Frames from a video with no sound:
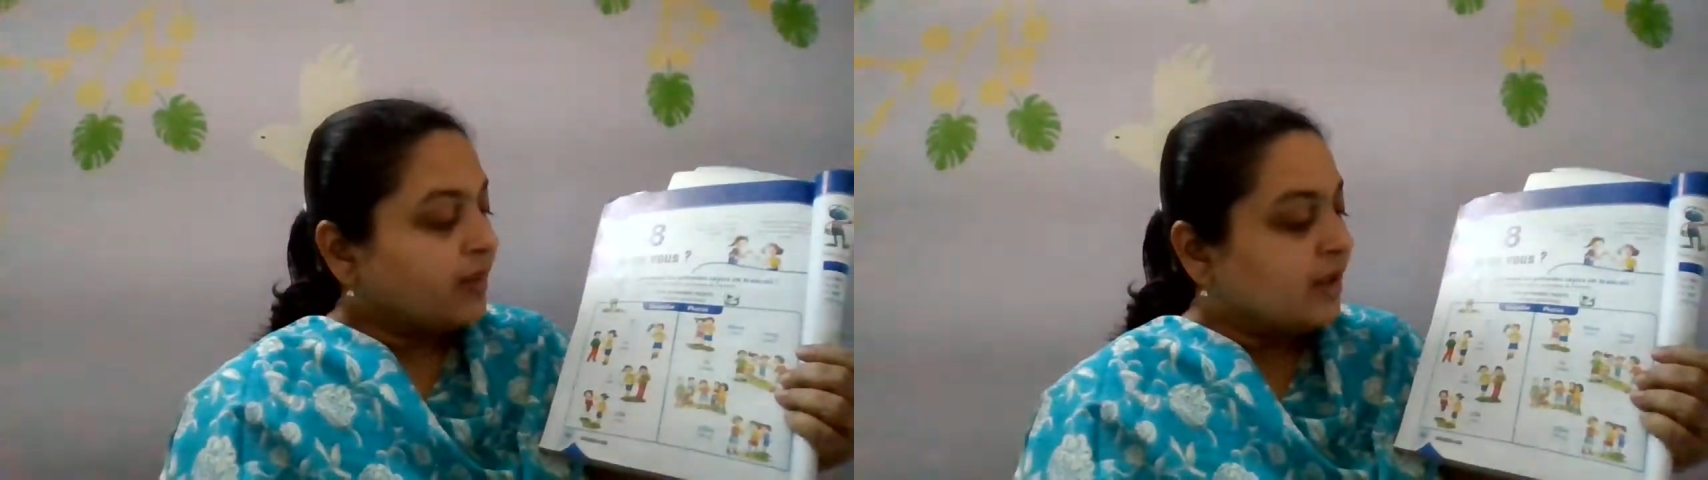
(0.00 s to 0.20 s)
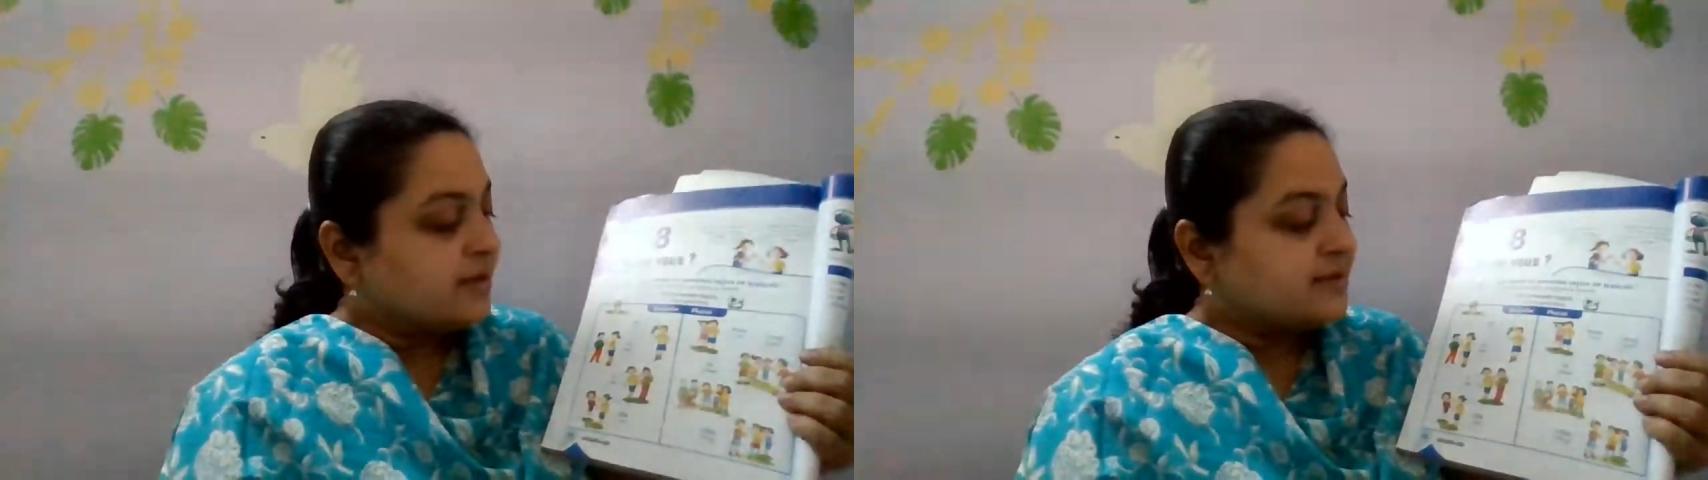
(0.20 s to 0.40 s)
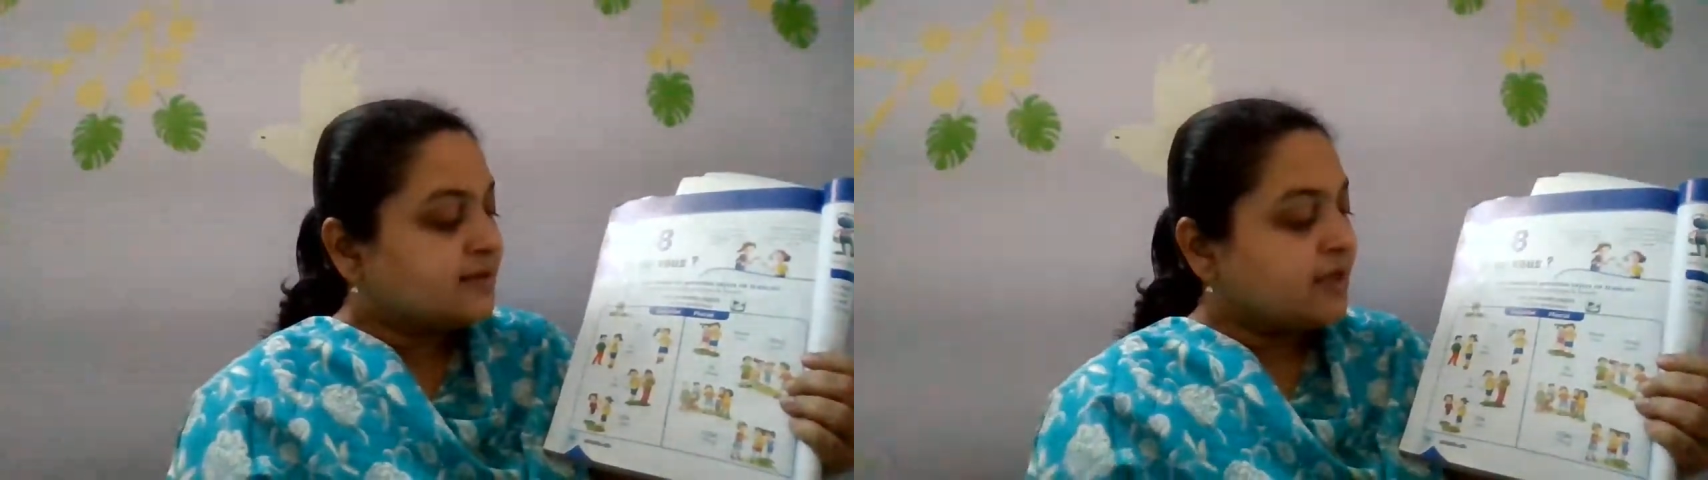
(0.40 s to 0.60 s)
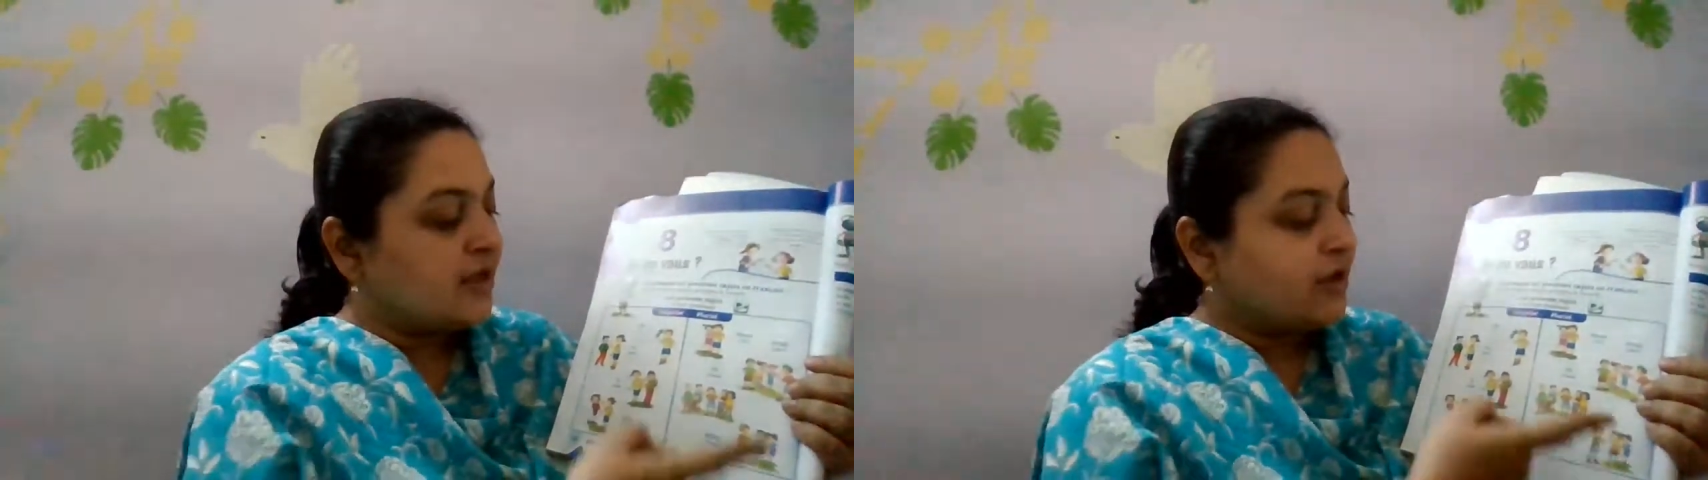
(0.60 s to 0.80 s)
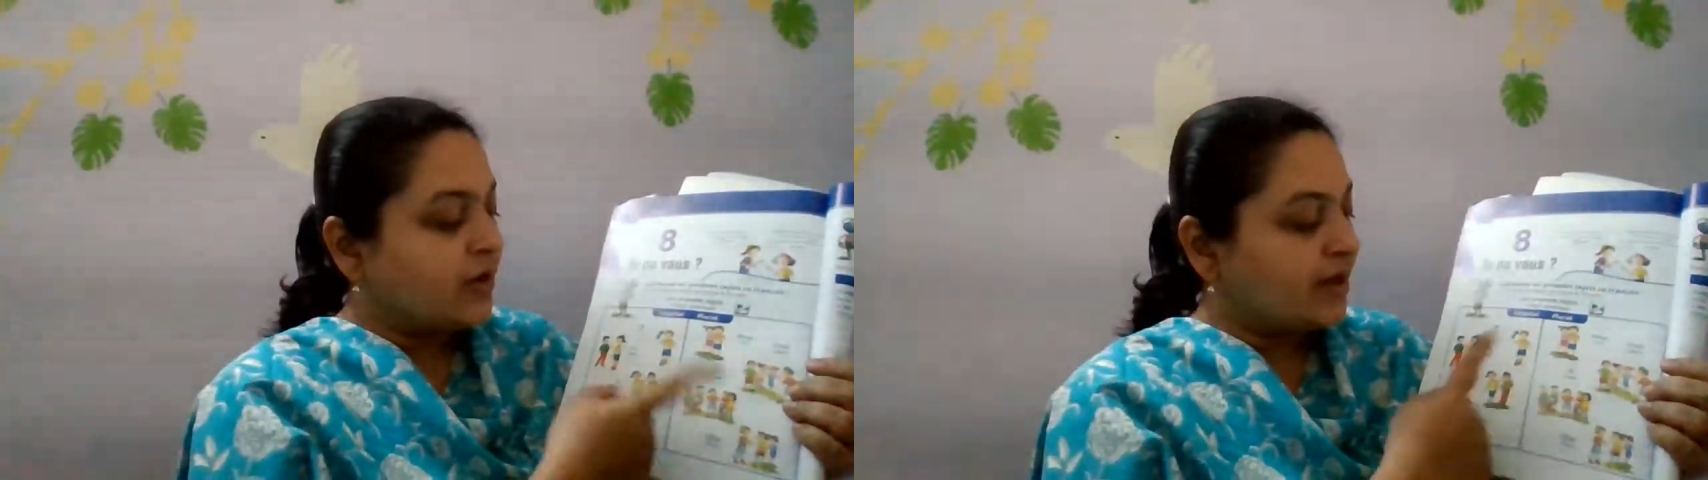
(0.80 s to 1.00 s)

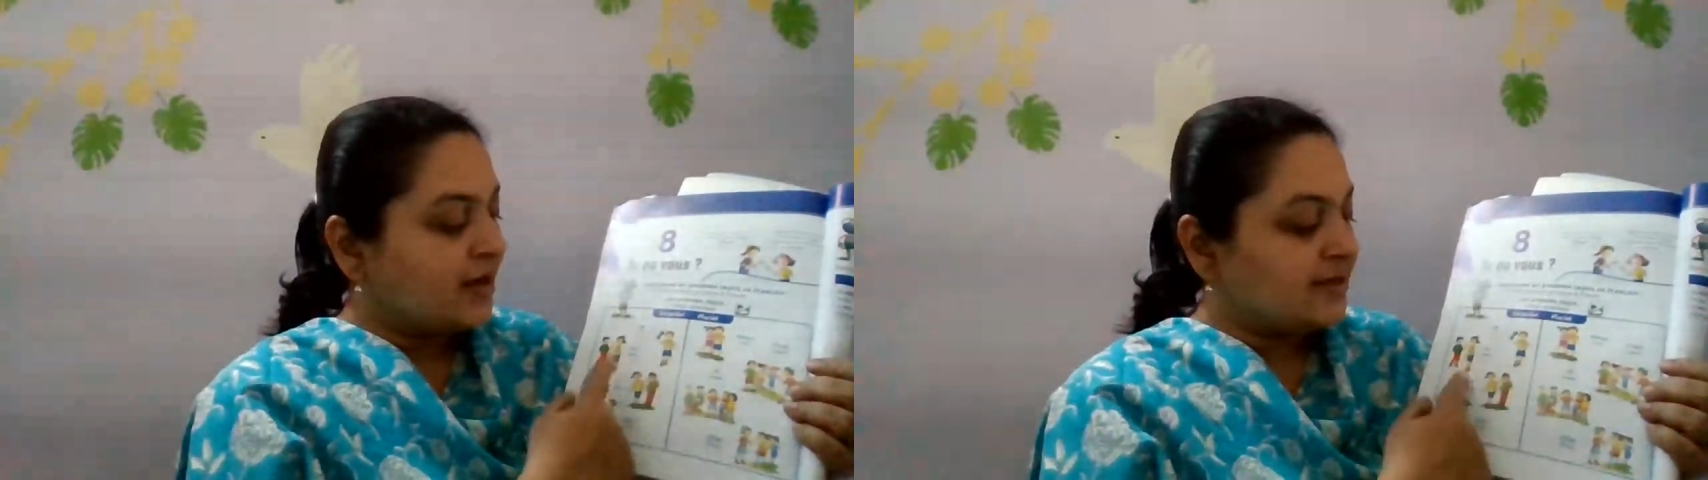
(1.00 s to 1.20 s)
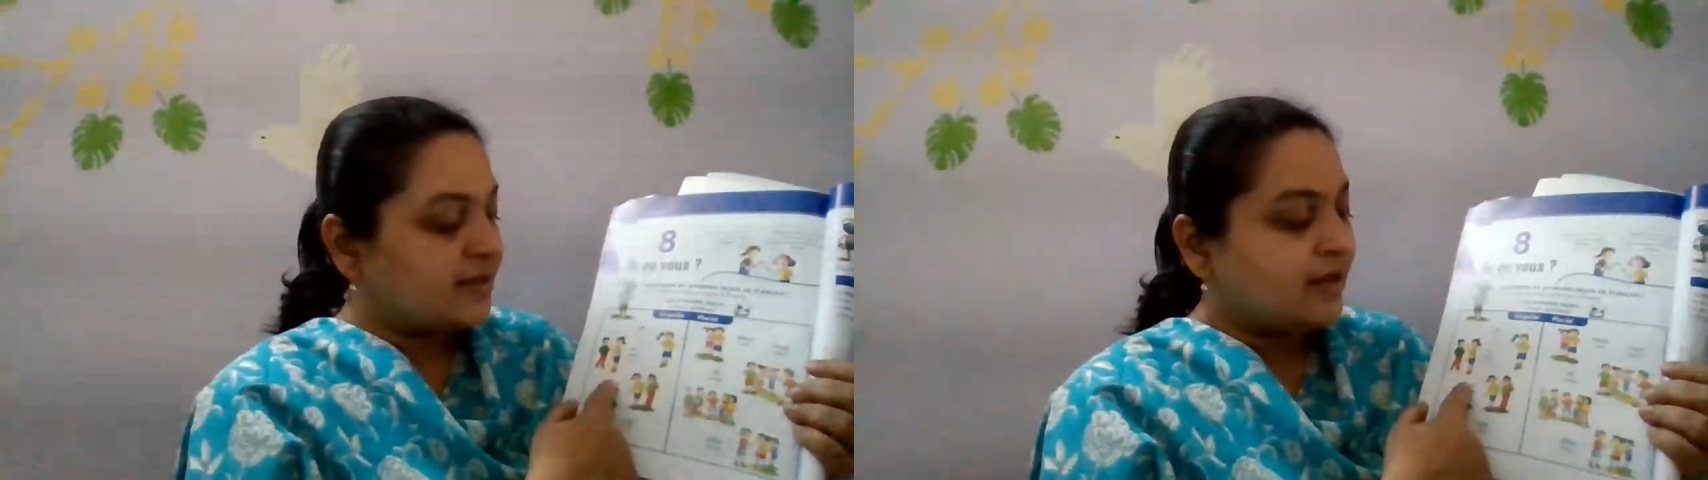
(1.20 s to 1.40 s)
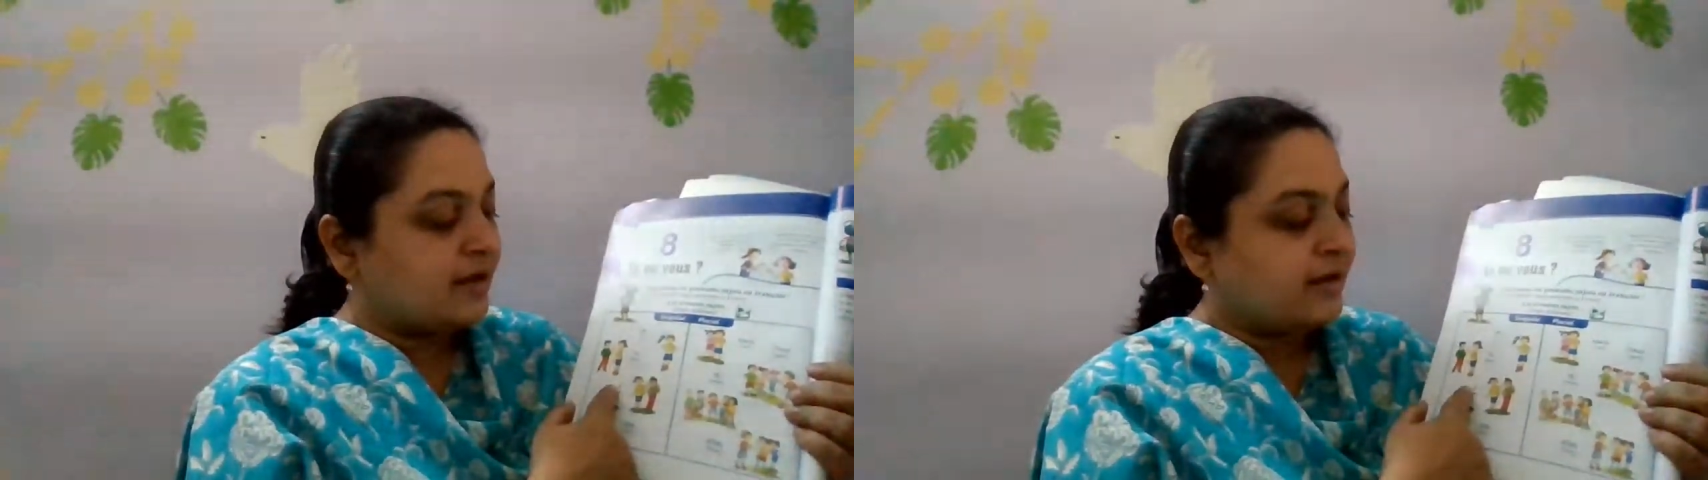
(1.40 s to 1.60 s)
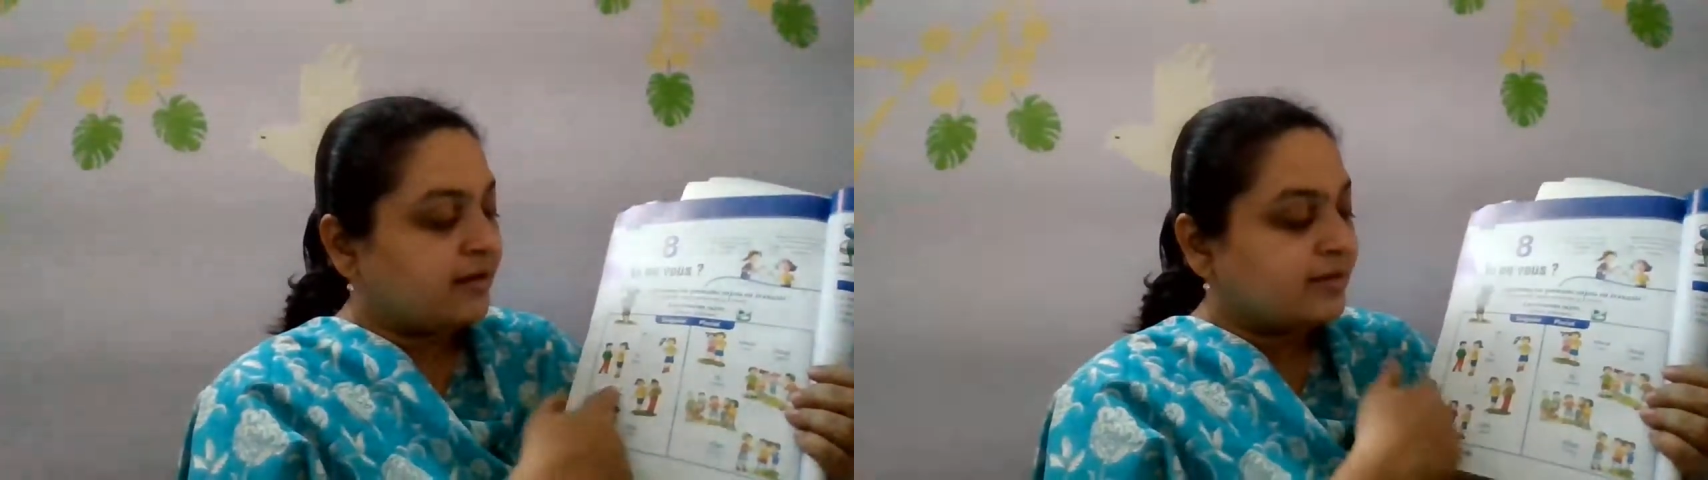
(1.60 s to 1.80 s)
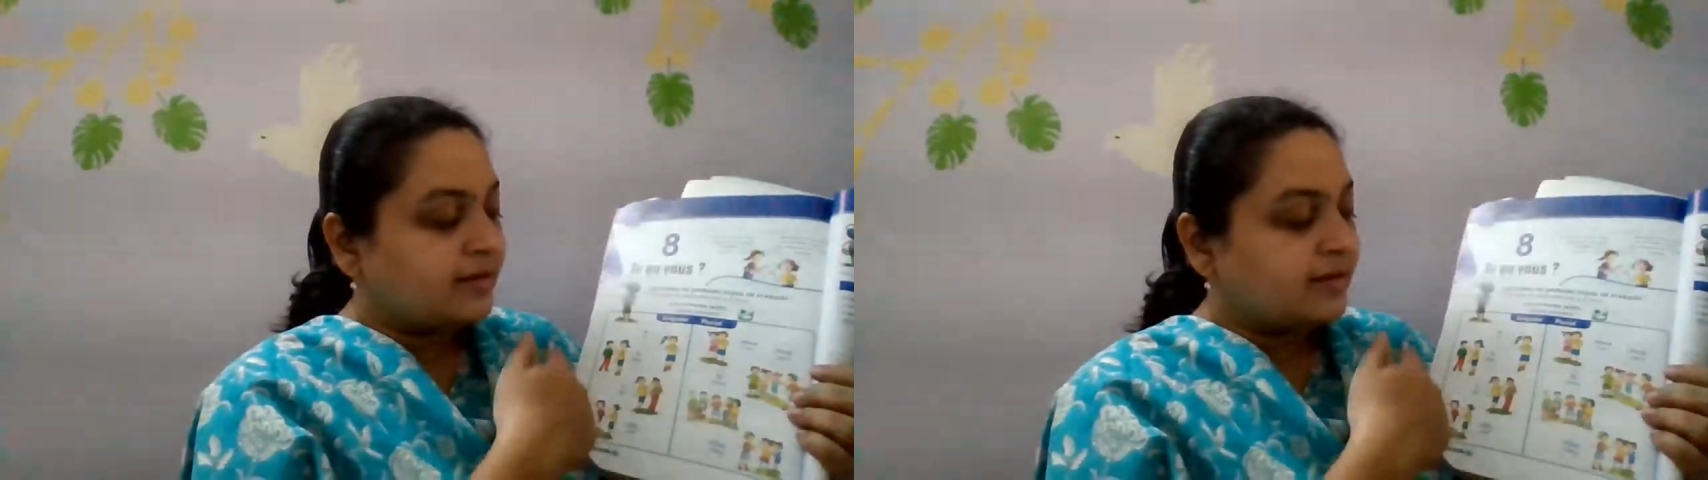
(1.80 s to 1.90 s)
Singular is here,